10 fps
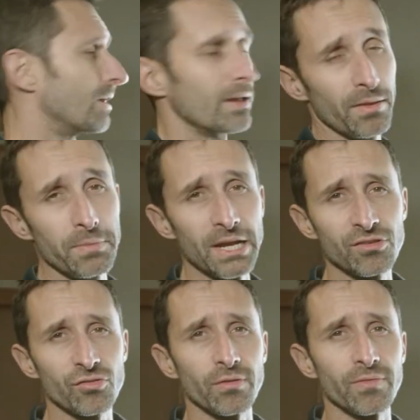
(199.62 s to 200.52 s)

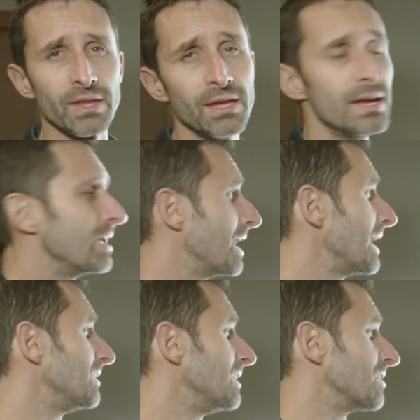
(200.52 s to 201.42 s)
eliminates sort of the
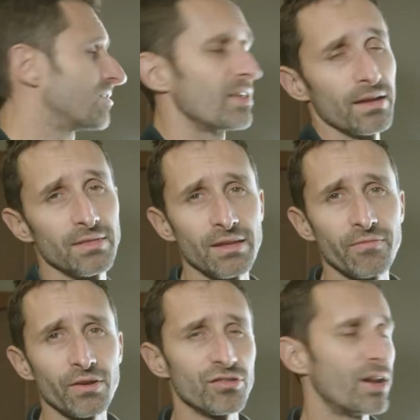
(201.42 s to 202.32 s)
handiness and the
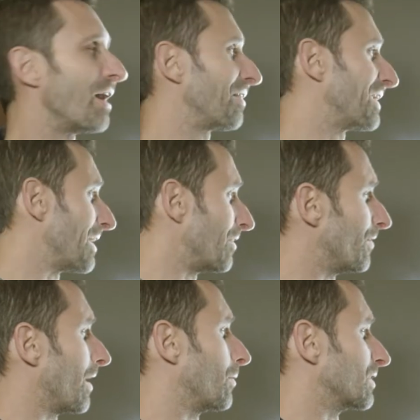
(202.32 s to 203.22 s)
functionality of
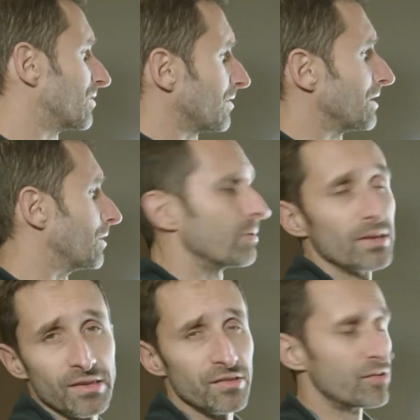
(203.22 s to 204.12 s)
how it's
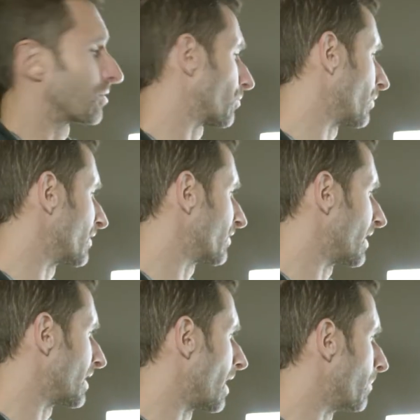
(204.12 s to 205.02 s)
easy to throw this
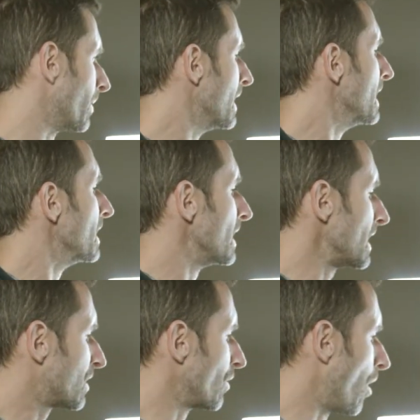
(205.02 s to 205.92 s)
thing up. It
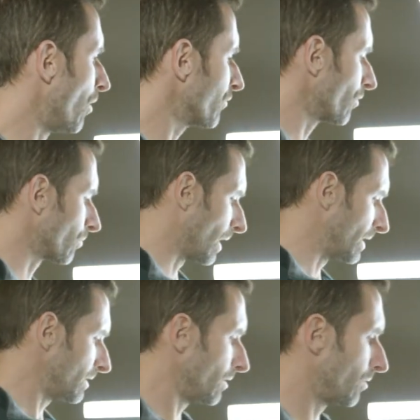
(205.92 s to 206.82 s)
can also
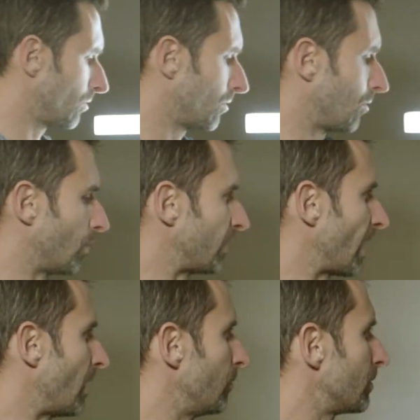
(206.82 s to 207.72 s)
run
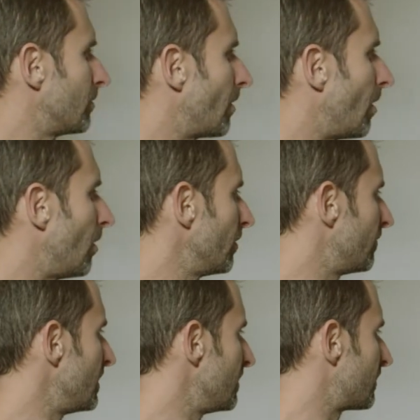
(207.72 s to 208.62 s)
without all of
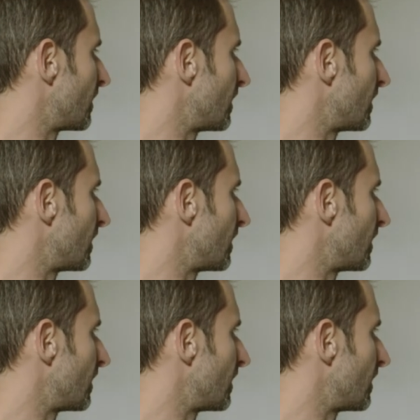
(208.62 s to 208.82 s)
these